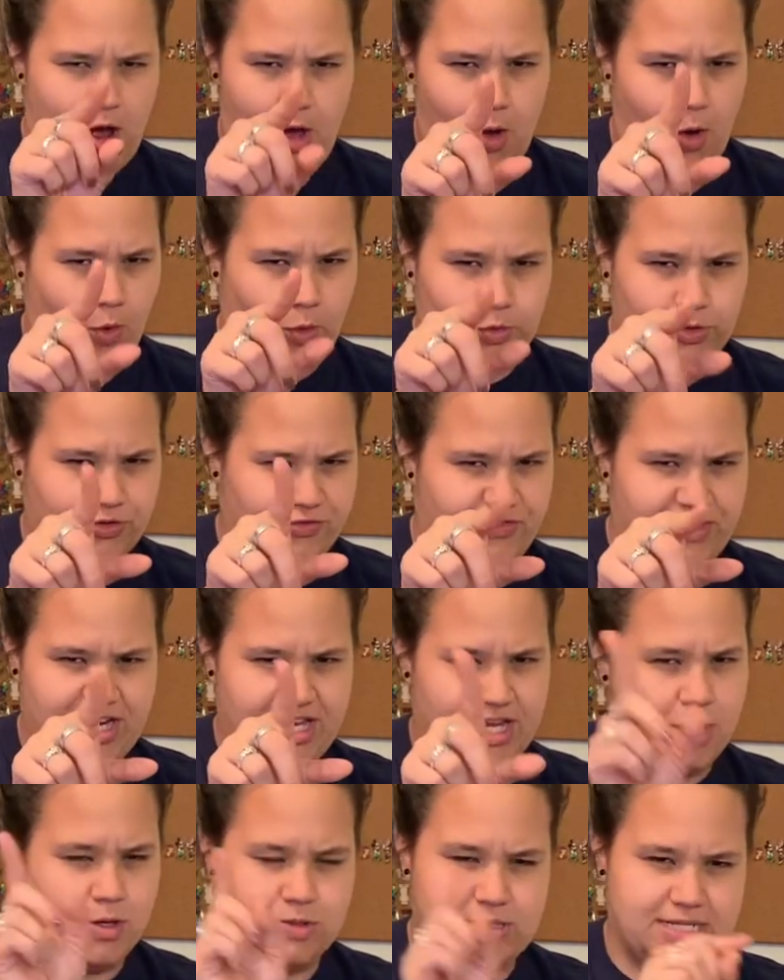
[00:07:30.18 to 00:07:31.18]
older
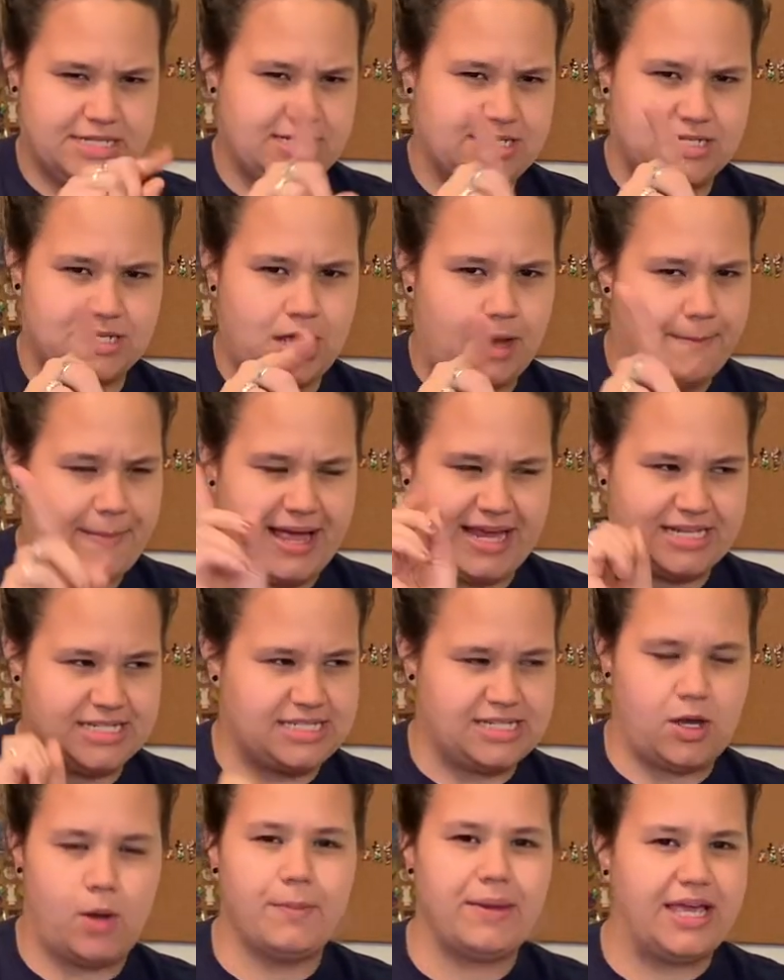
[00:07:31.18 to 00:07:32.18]
videos and come back and
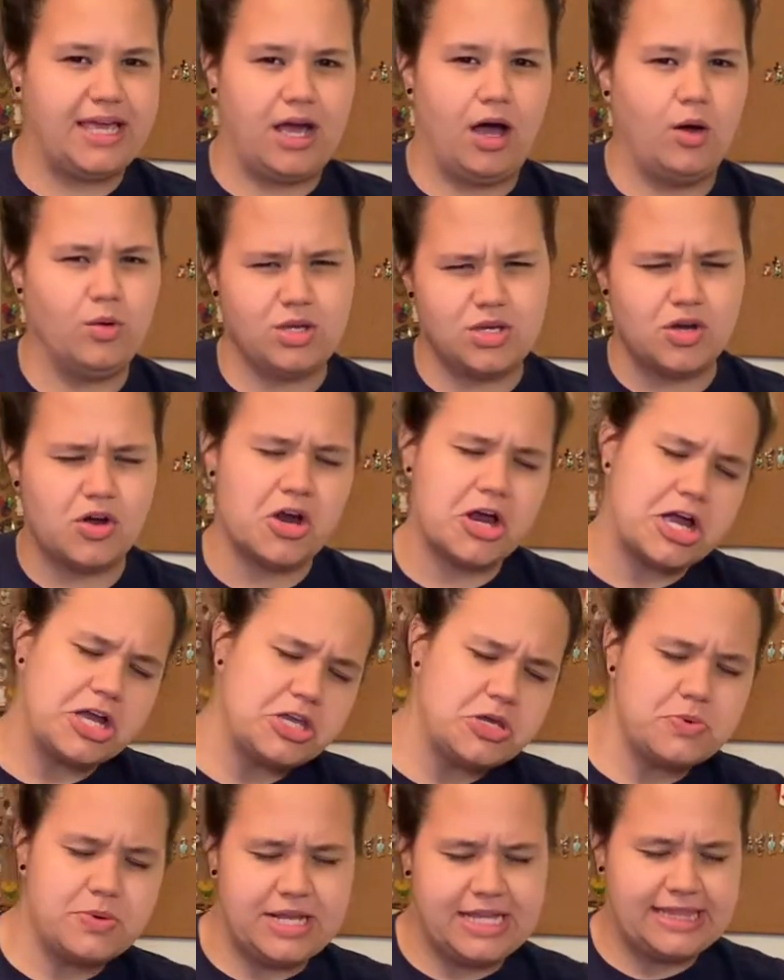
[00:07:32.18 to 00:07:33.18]
tell me, oh girl,
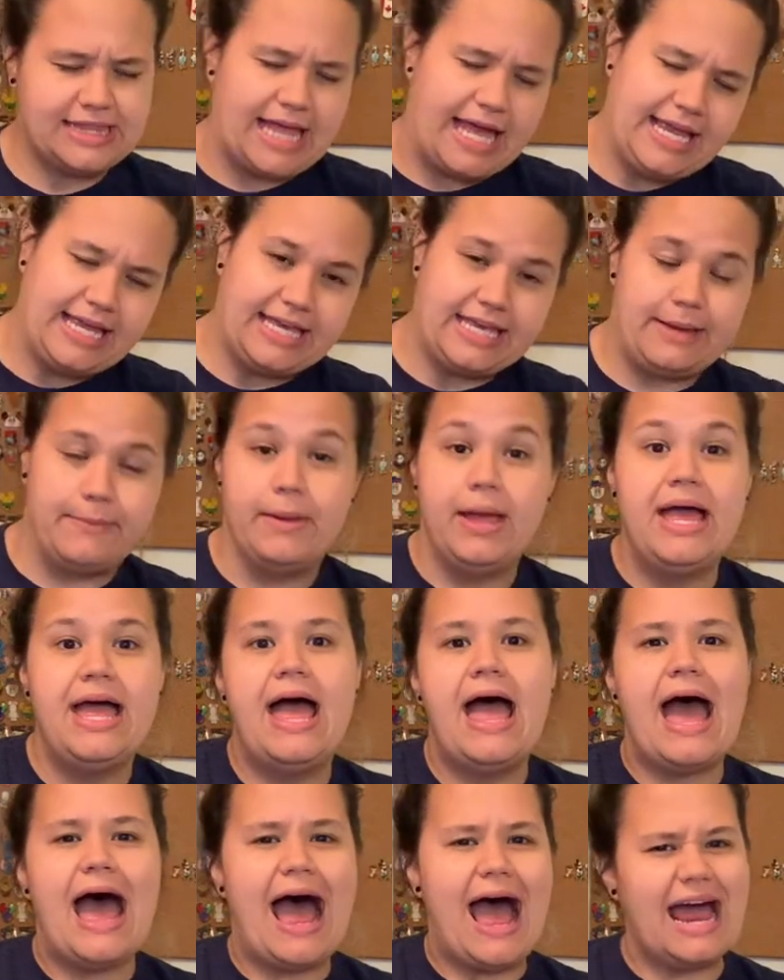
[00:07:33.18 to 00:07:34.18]
you didn't like him.
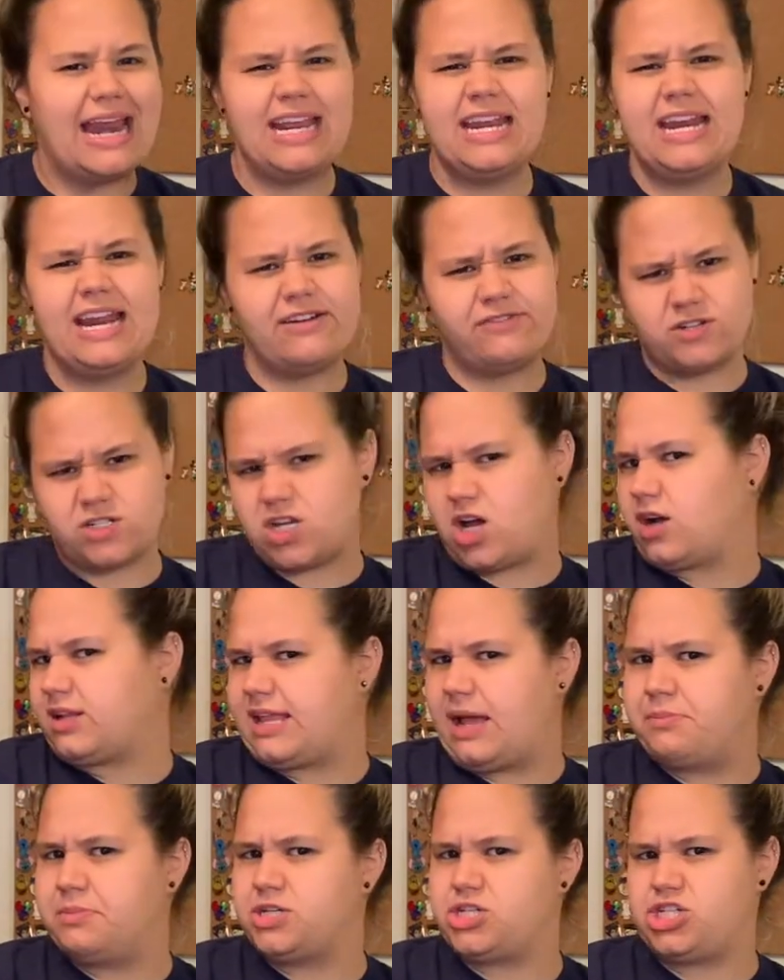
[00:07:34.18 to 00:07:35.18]
I ain't never talked
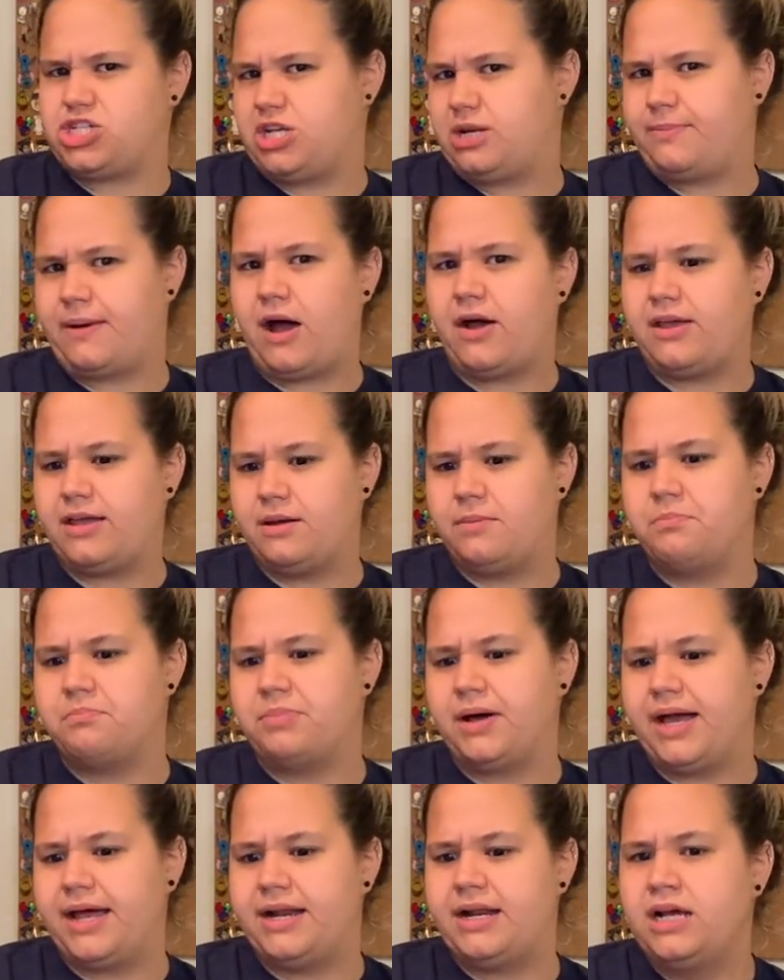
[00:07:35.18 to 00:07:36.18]
that much shit about him,
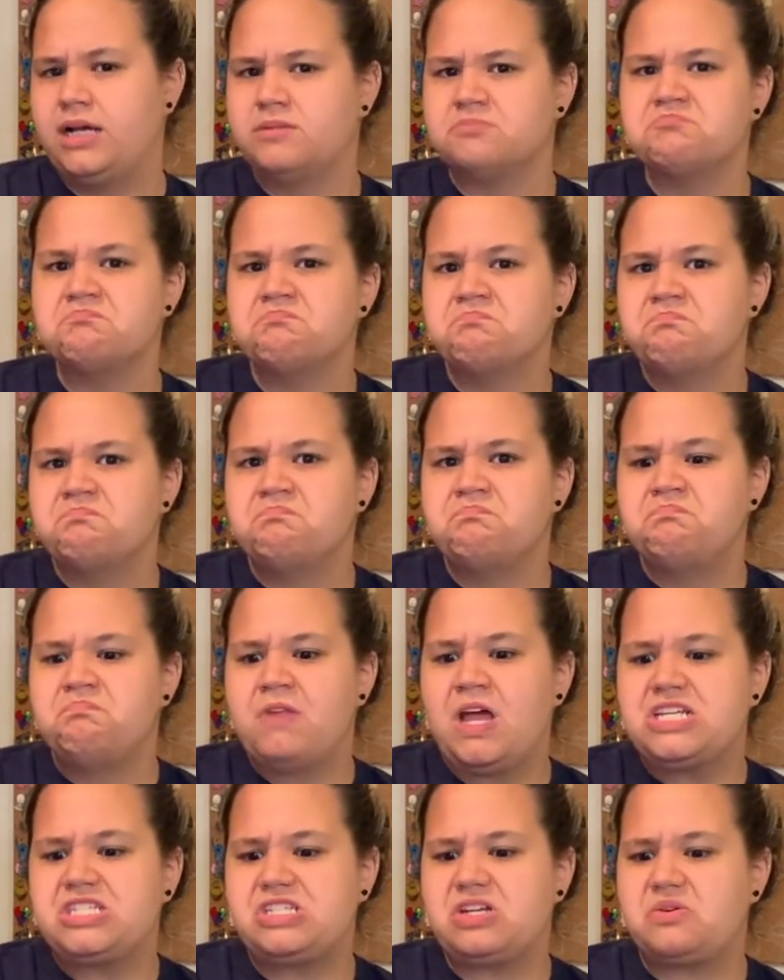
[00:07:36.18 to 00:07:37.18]
but
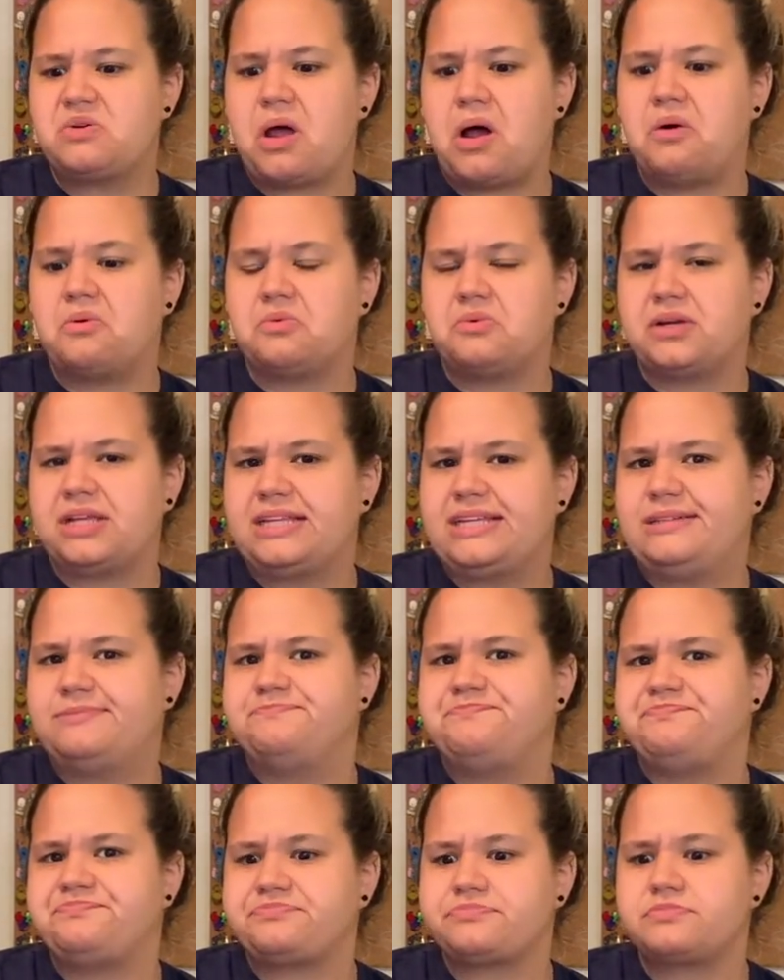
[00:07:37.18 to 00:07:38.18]
still don't really
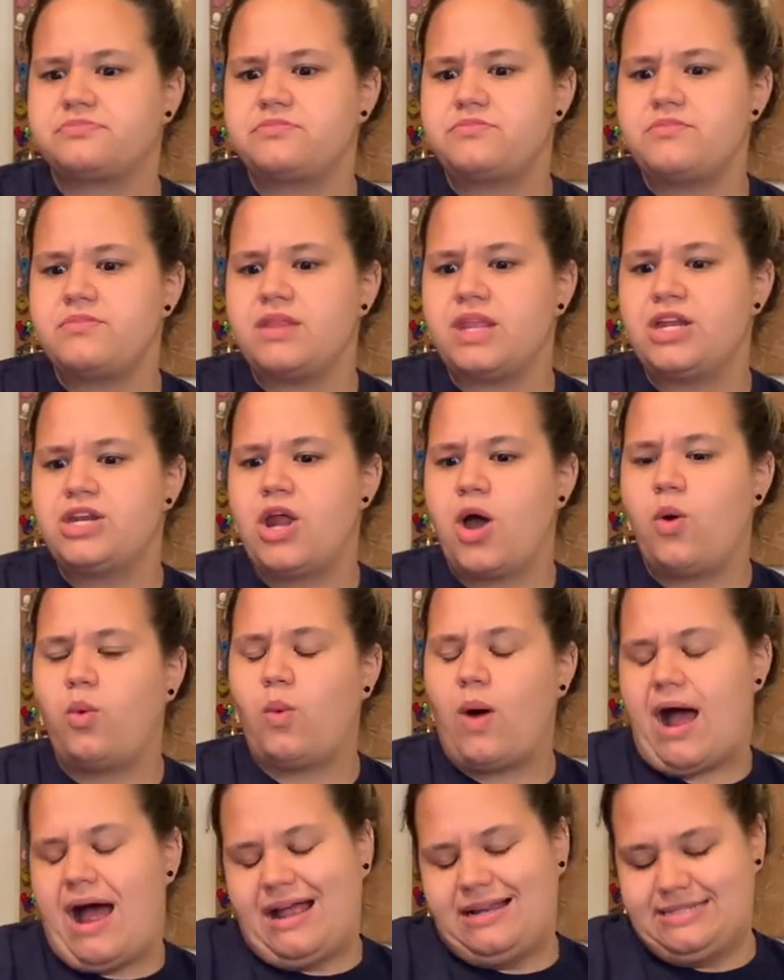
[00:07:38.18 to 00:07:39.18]
know
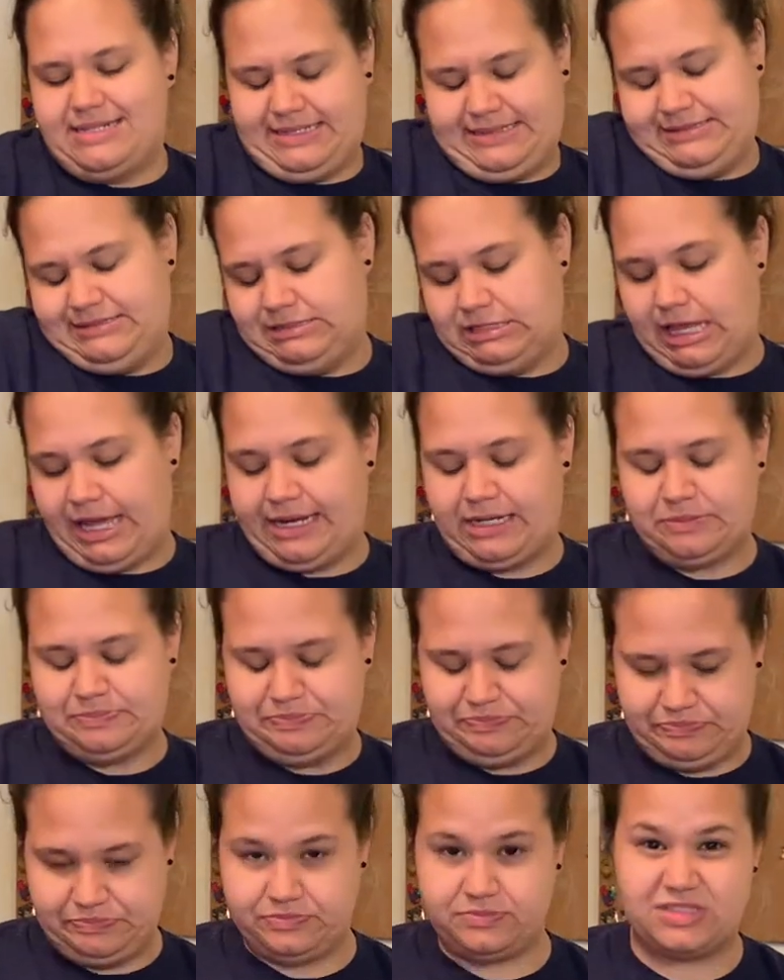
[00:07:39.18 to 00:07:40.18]
why I didn't like him
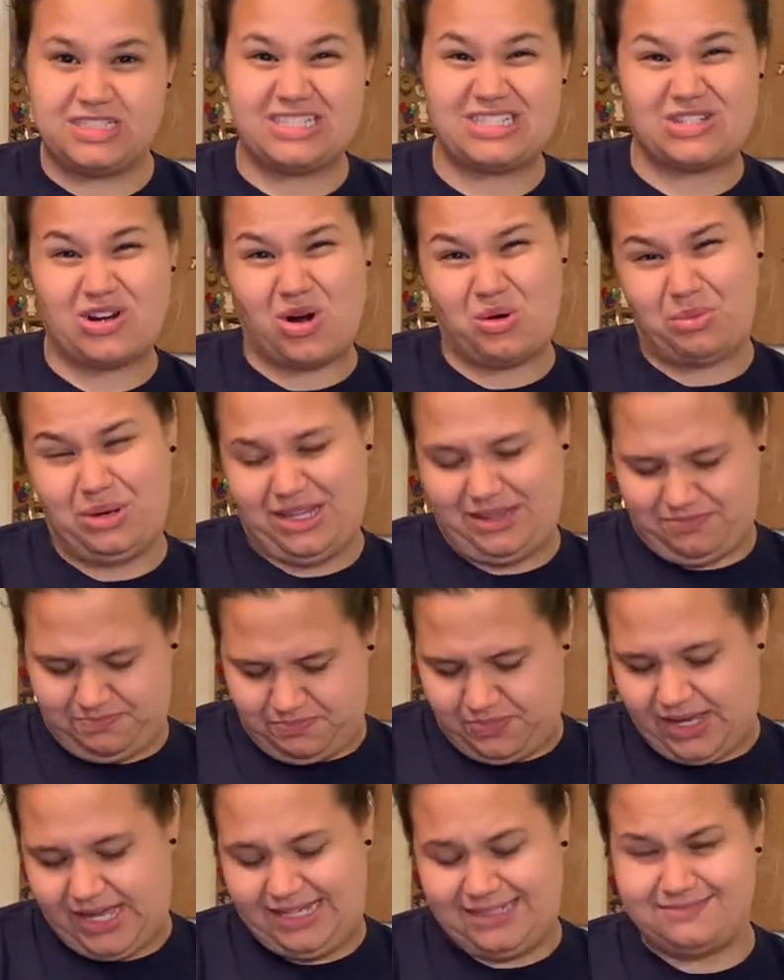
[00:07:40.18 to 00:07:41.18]
to start with,
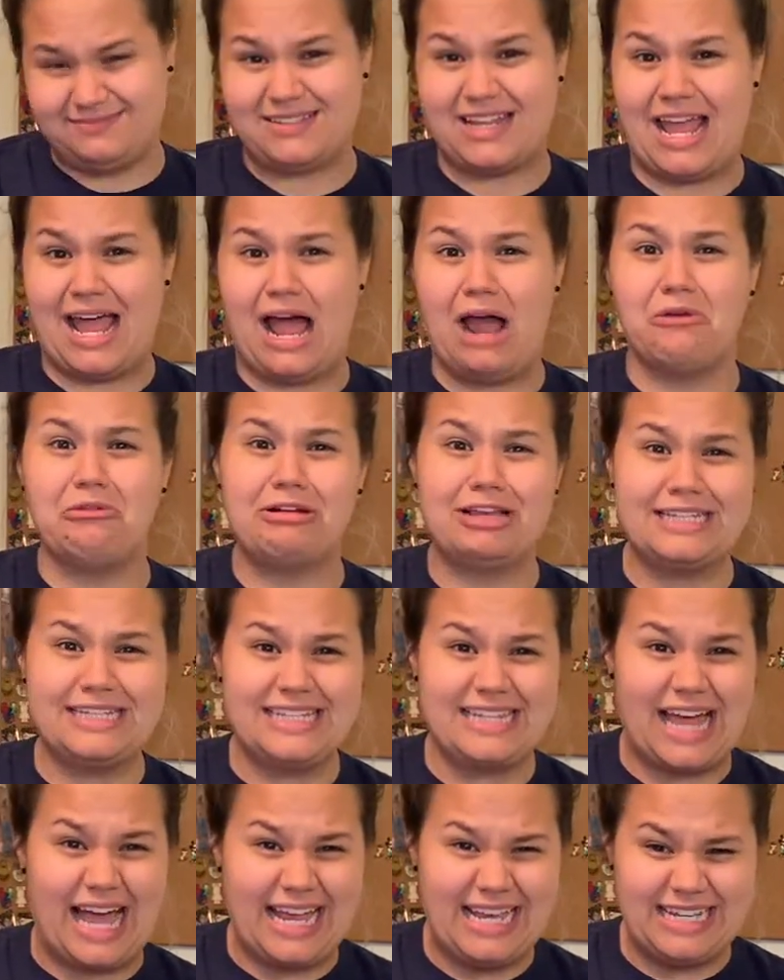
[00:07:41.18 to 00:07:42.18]
but I really
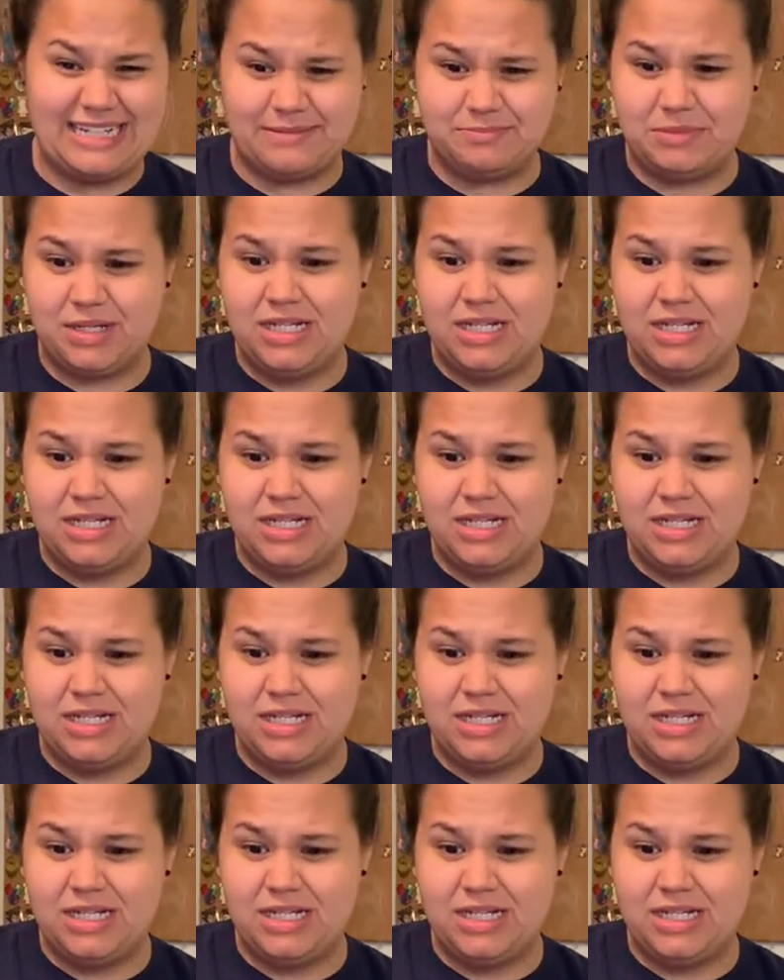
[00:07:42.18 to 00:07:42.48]
like him.